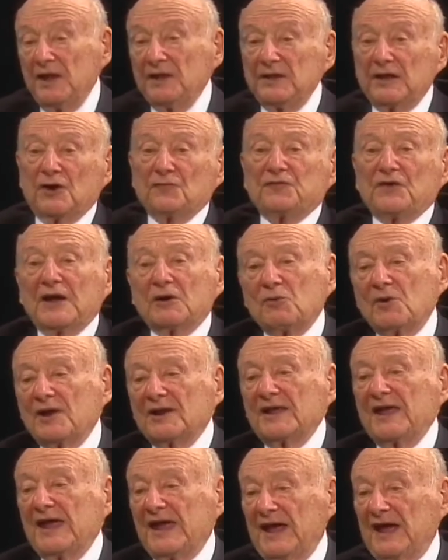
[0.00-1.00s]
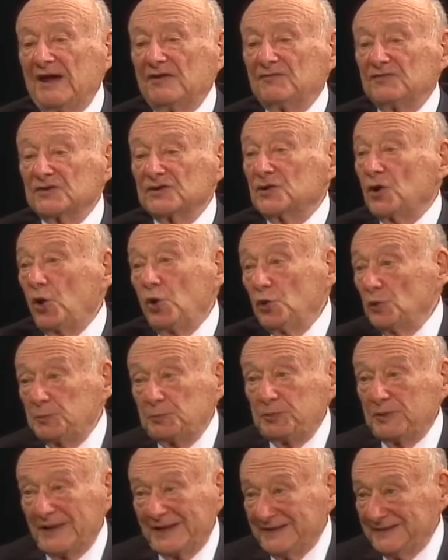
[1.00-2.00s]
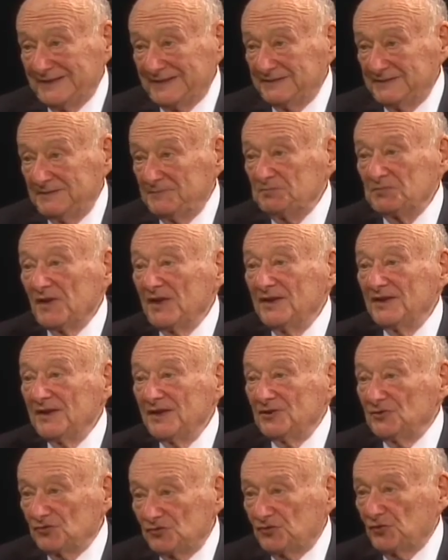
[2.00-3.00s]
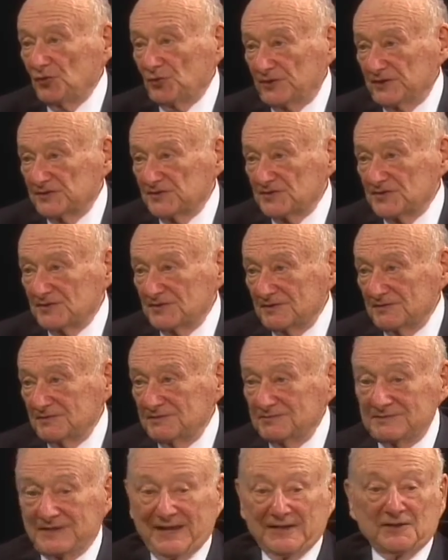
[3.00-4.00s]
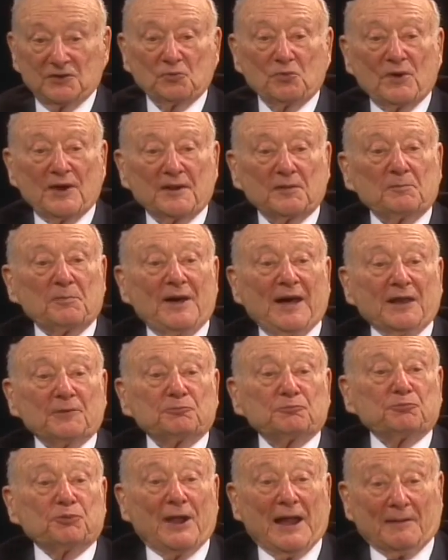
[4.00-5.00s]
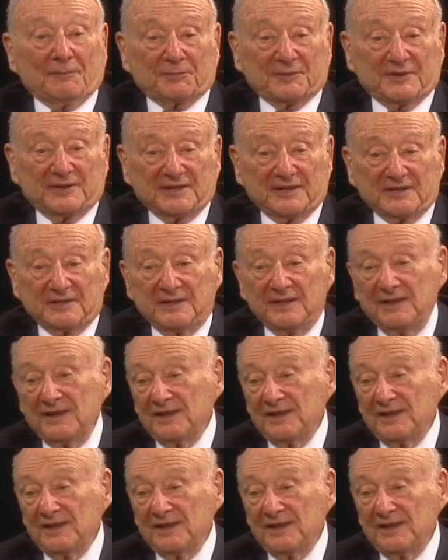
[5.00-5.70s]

Now, if I want to have gold-plated insurance, and I don't want to buy property,